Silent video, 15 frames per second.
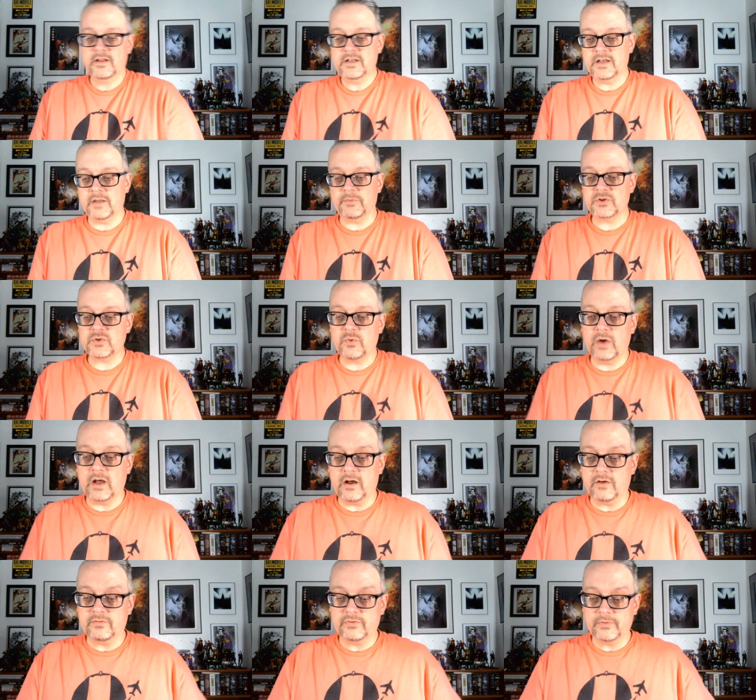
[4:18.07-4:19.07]
number
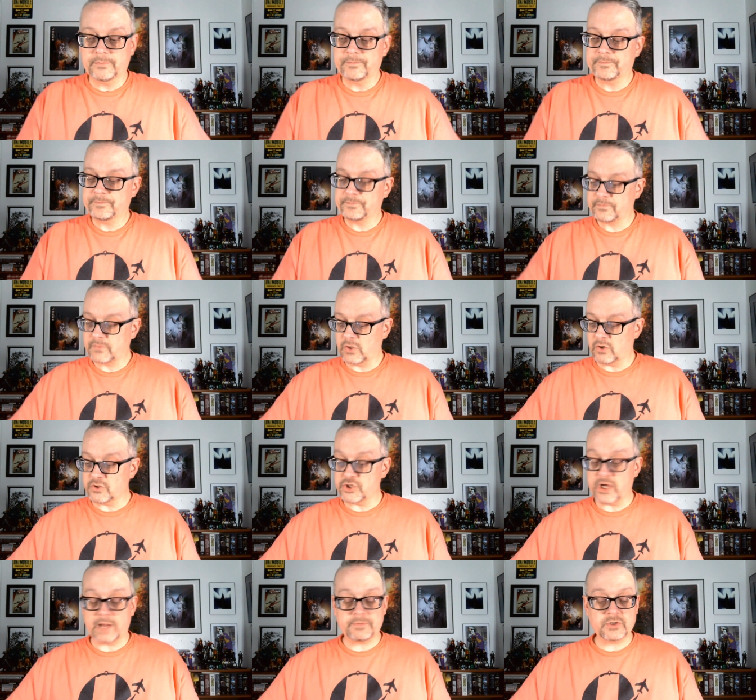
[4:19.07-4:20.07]
12 or
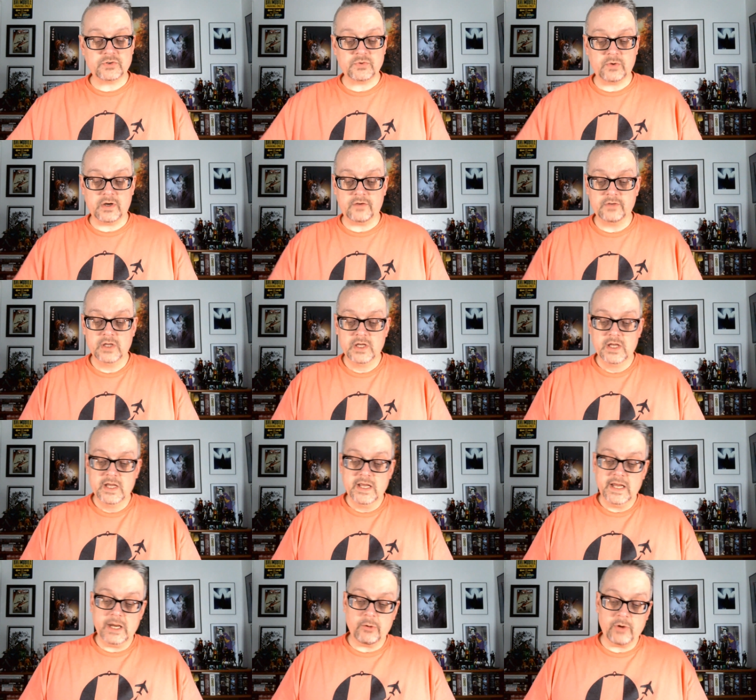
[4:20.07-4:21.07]
chapter 12
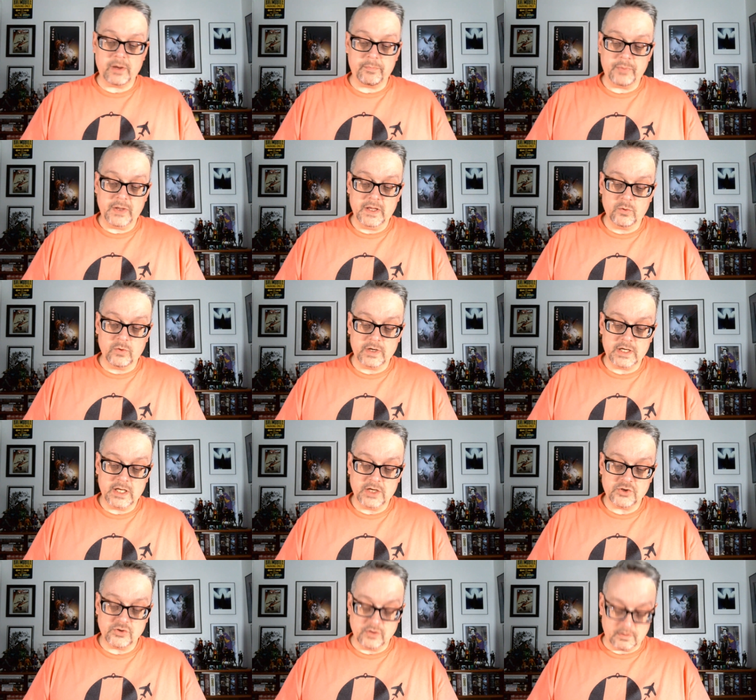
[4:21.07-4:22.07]
here we have Penguin
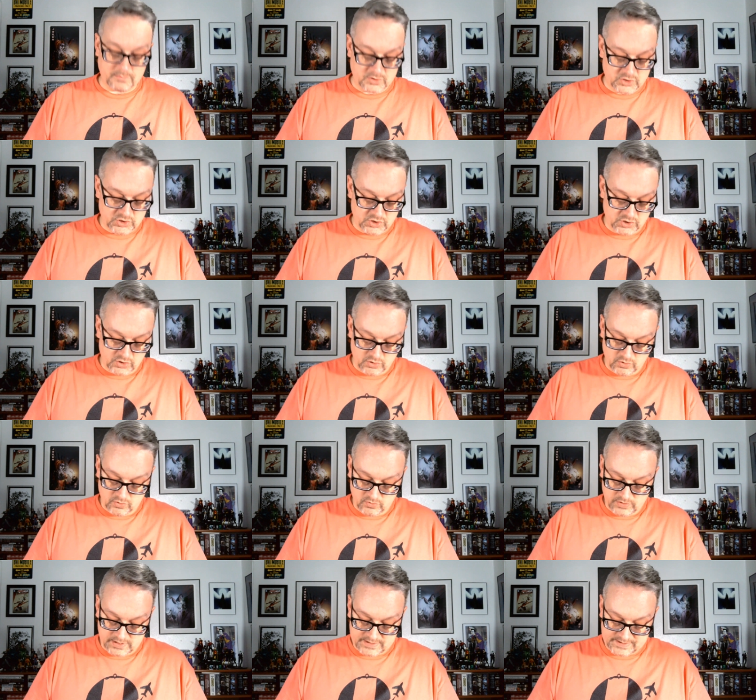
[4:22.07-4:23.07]
issue number two.
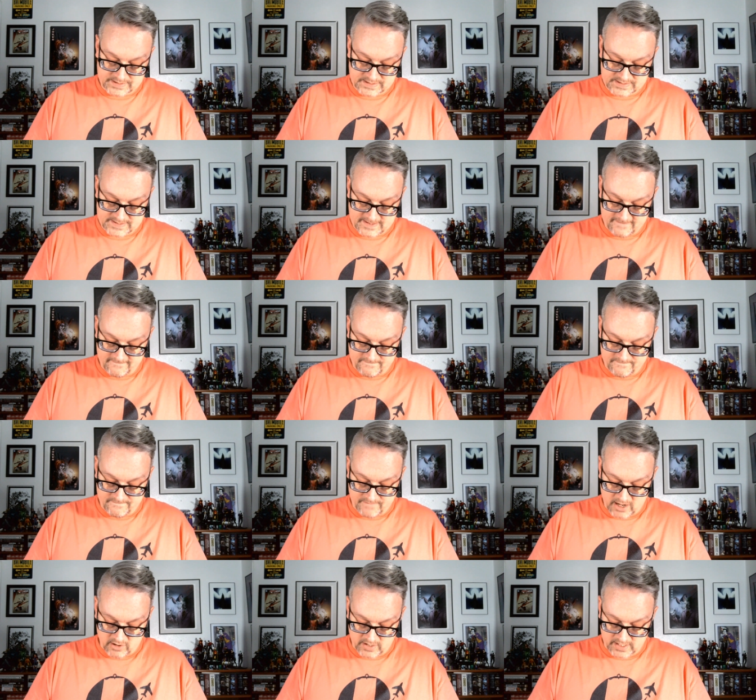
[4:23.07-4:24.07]
This is the
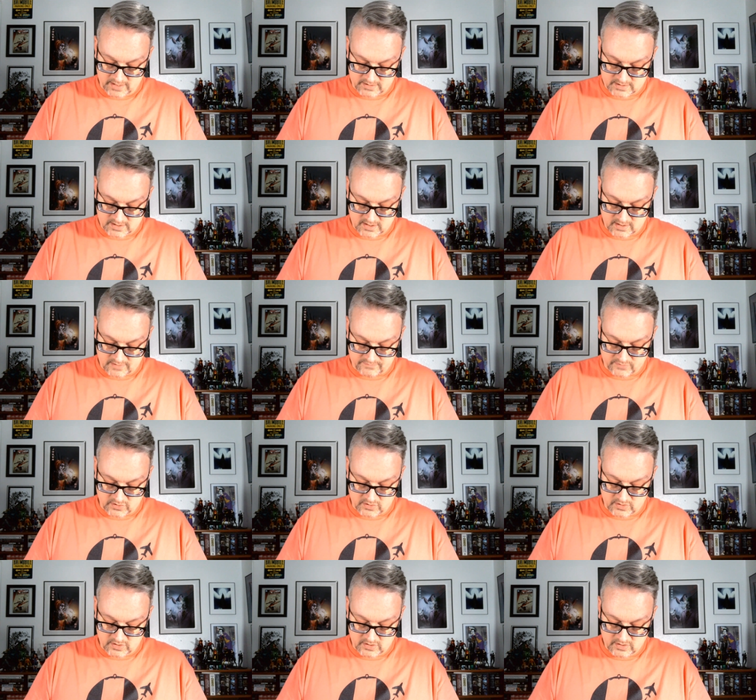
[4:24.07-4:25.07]
variant
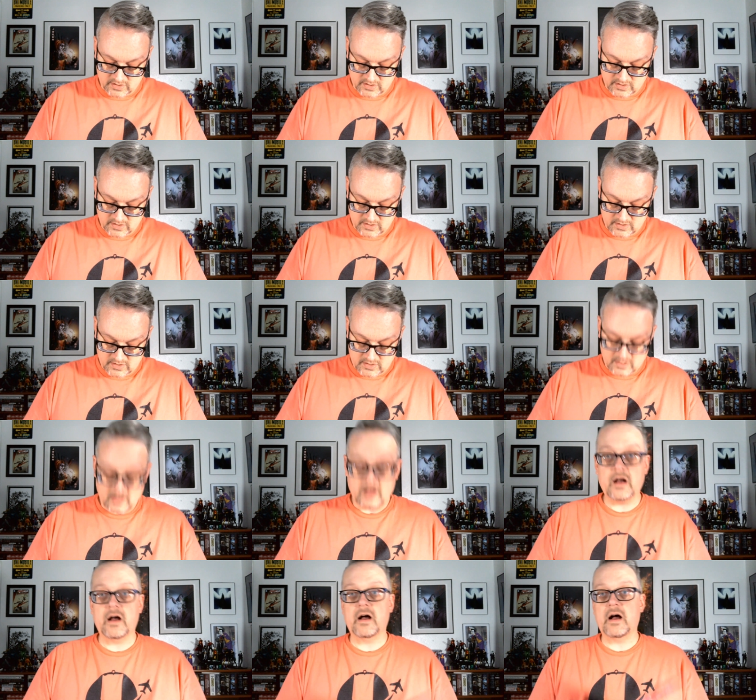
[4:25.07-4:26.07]
cover.
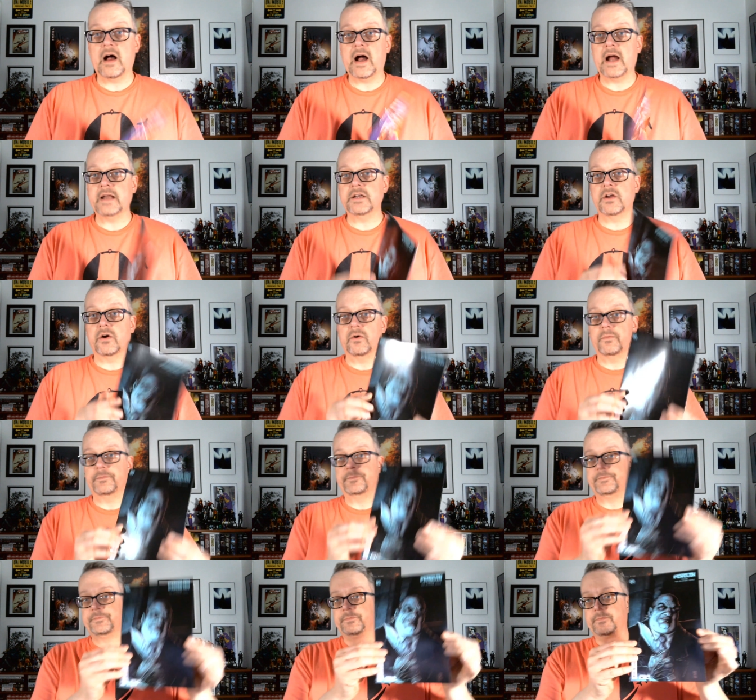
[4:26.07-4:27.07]
Uh, I don't
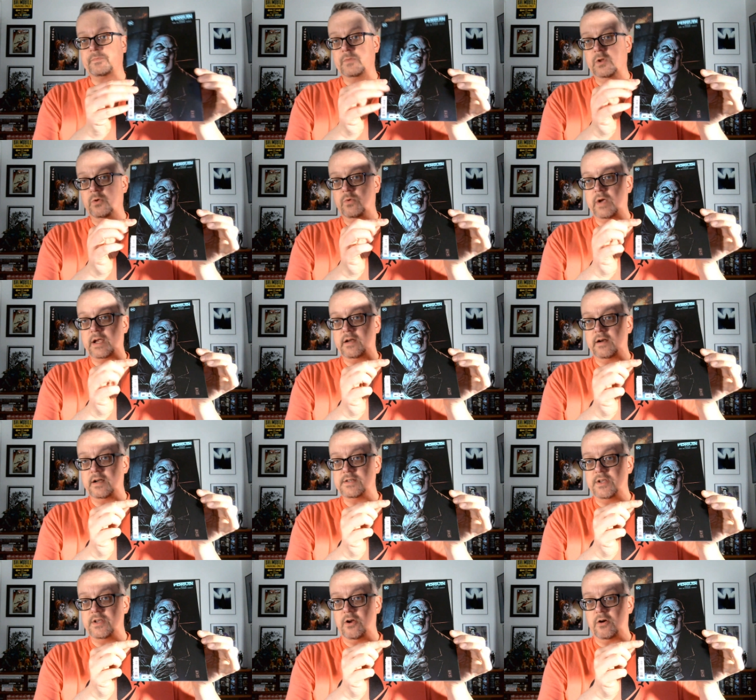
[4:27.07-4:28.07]
recognize
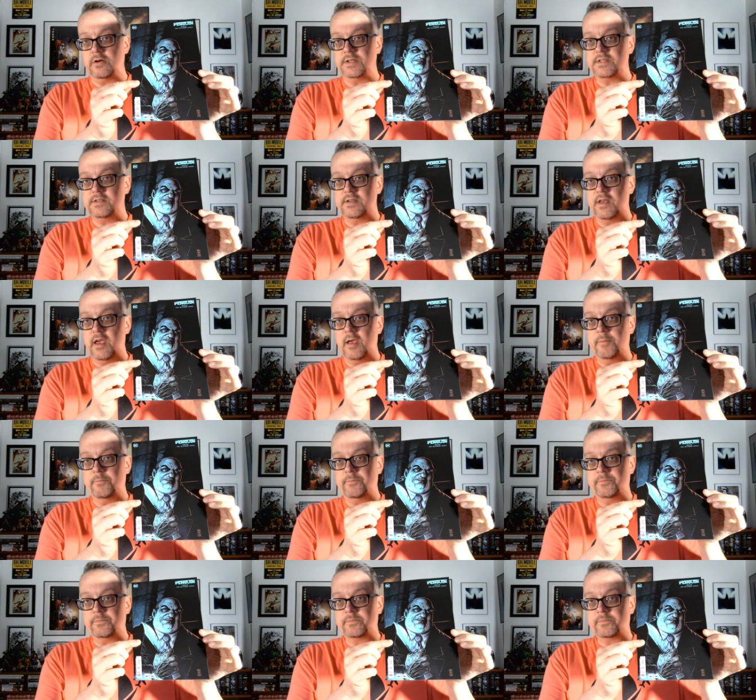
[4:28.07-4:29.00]
the artist's name.